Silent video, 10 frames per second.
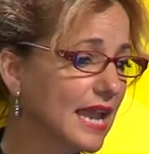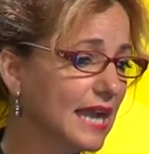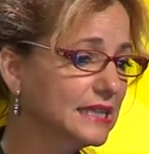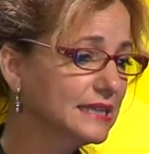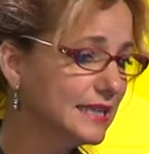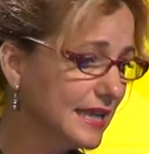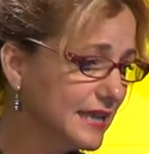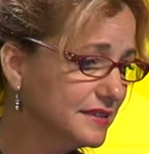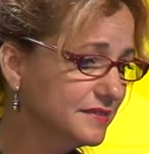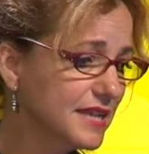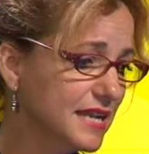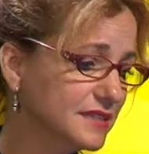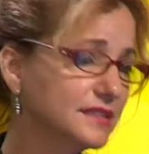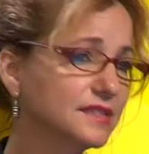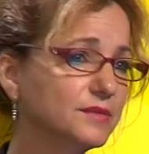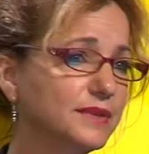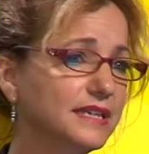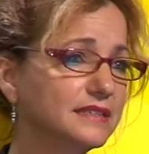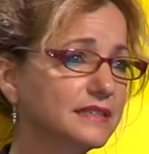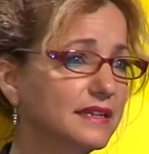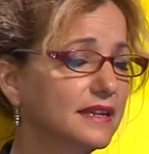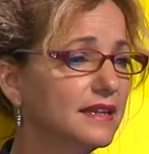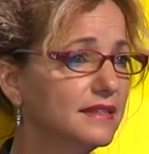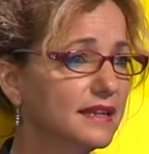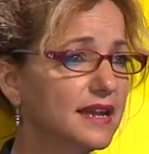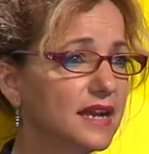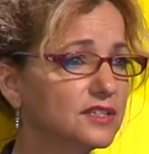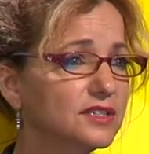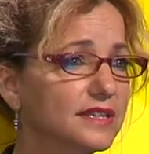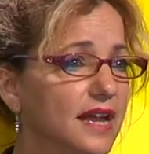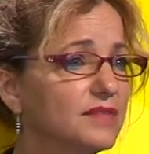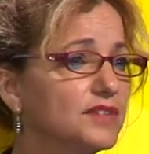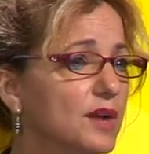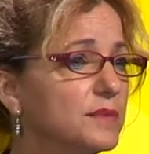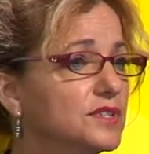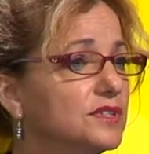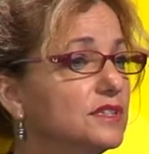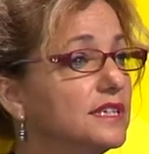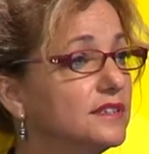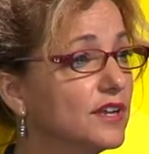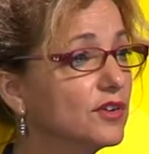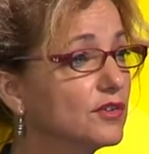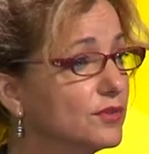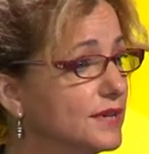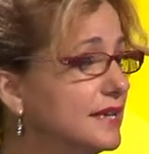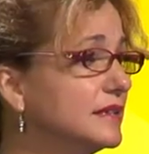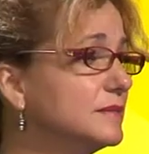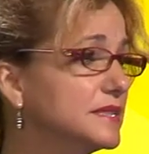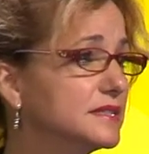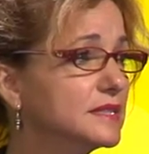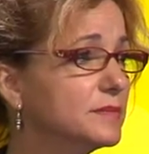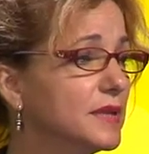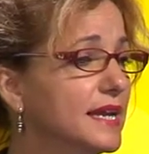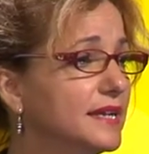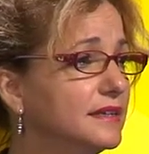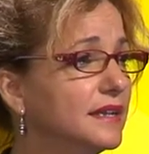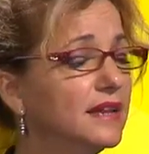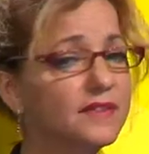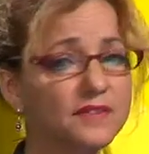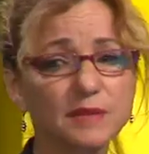and at the end of that six weeks, they actually have an opportunity. They're creating a business plan and then